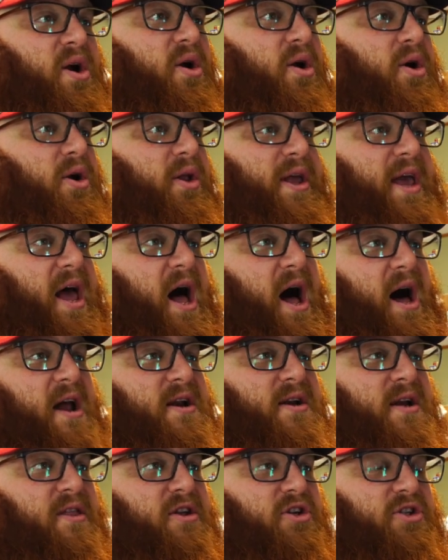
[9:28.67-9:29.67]
Early
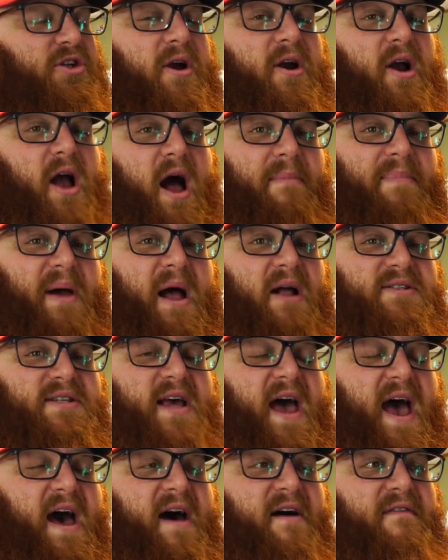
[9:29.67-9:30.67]
on, uh, the sugar compounds
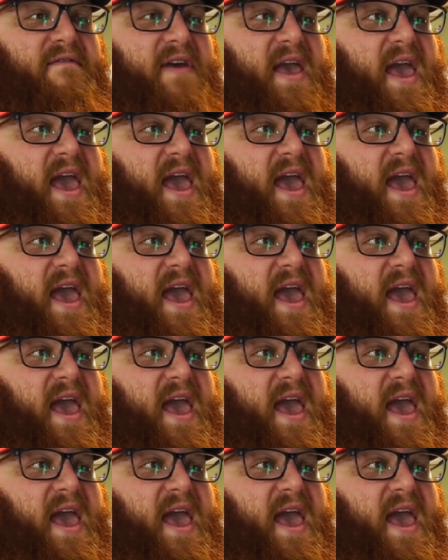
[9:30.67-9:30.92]
have